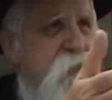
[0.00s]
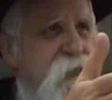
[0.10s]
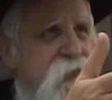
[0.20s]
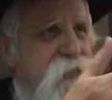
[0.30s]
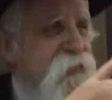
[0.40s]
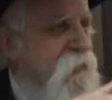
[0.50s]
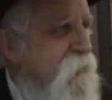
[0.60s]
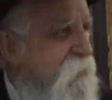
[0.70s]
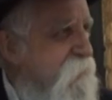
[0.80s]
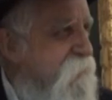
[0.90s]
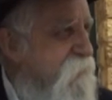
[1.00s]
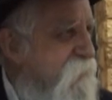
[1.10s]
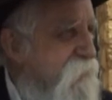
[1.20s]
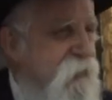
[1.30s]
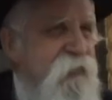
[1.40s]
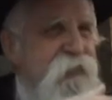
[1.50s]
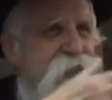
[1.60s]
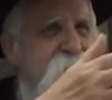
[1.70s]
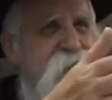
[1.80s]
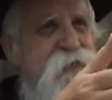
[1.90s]
you got to tell the Rebbetzin, you got to
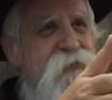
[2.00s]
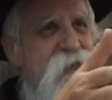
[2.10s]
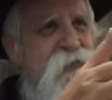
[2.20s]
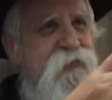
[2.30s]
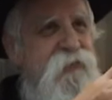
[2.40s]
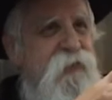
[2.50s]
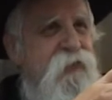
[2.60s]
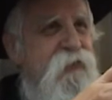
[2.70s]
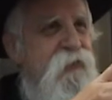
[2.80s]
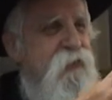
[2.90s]
tell this, you got to tell that.